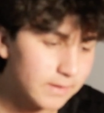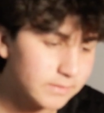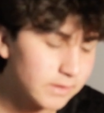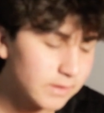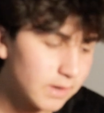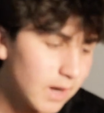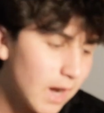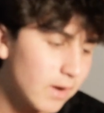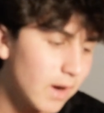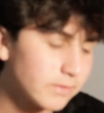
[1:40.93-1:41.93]
something
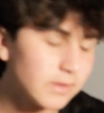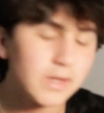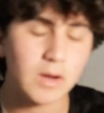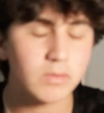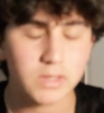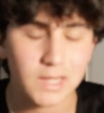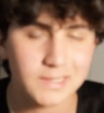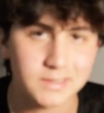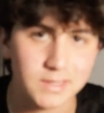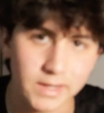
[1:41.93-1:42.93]
I
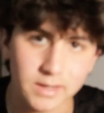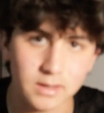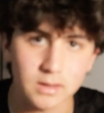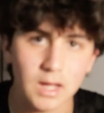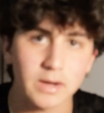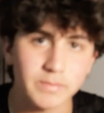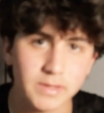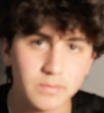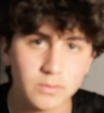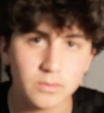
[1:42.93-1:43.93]
realize is, like, a lot of
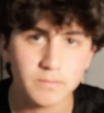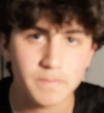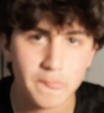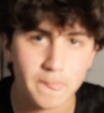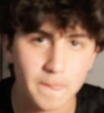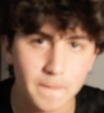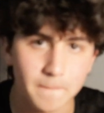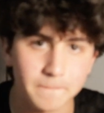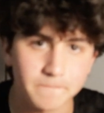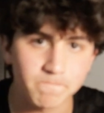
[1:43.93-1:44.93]
people
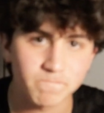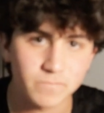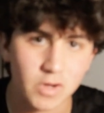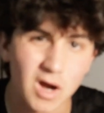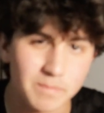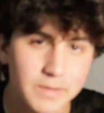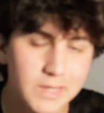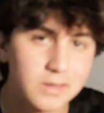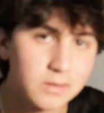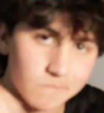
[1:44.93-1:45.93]
talk
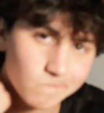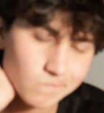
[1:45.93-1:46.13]
big.